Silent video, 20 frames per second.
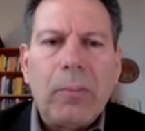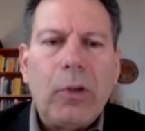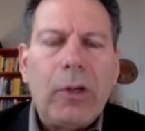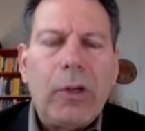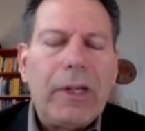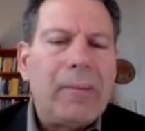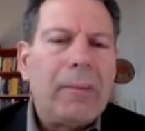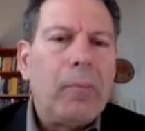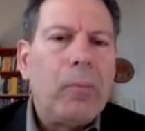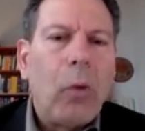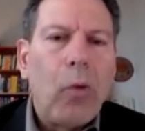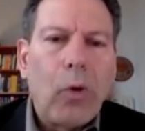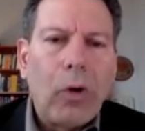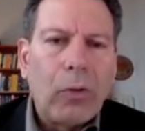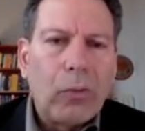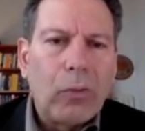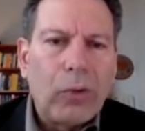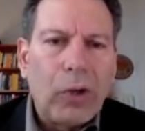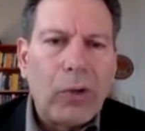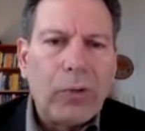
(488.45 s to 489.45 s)
putting
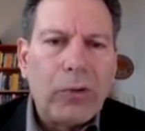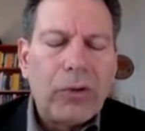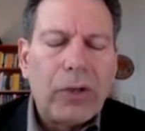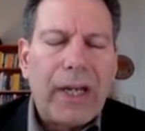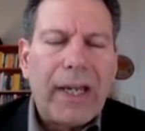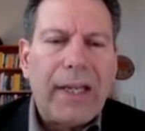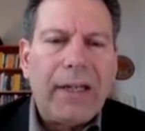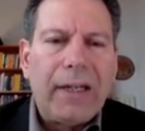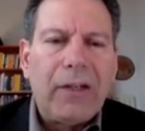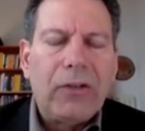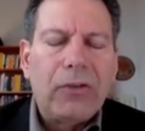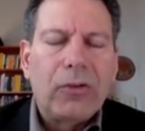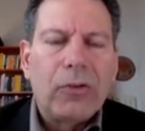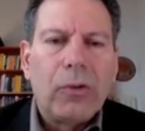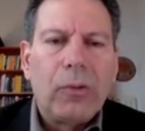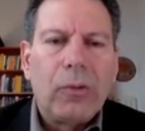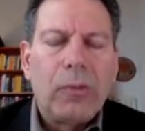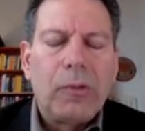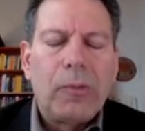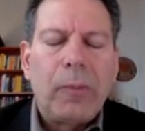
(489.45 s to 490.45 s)
more rotating
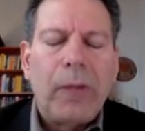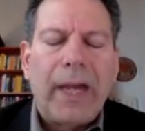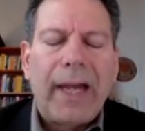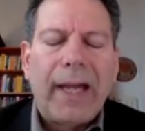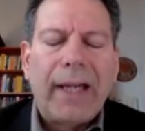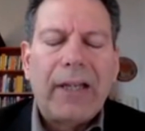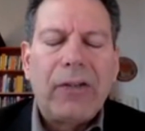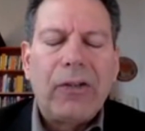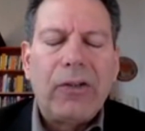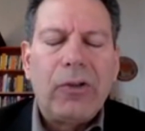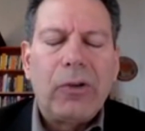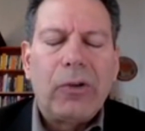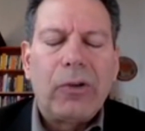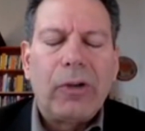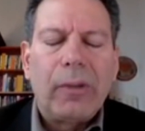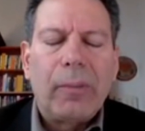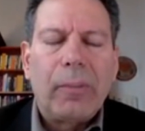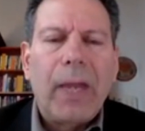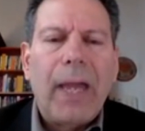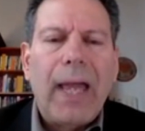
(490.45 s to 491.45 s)
troops back in
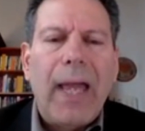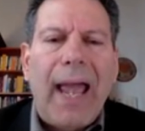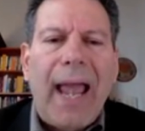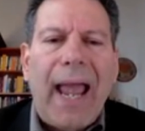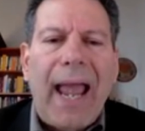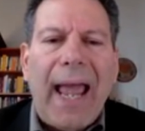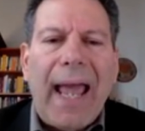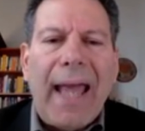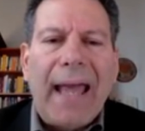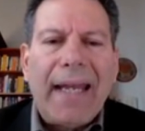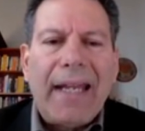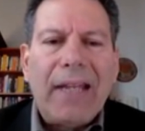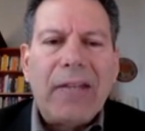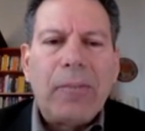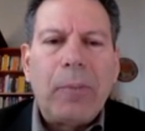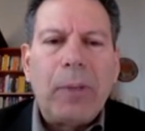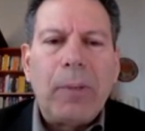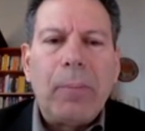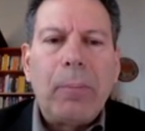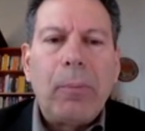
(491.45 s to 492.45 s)
Europe and
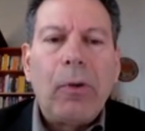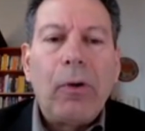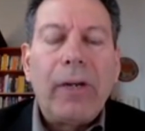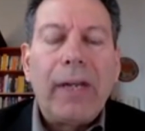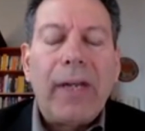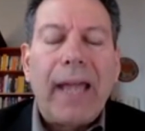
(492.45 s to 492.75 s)
has been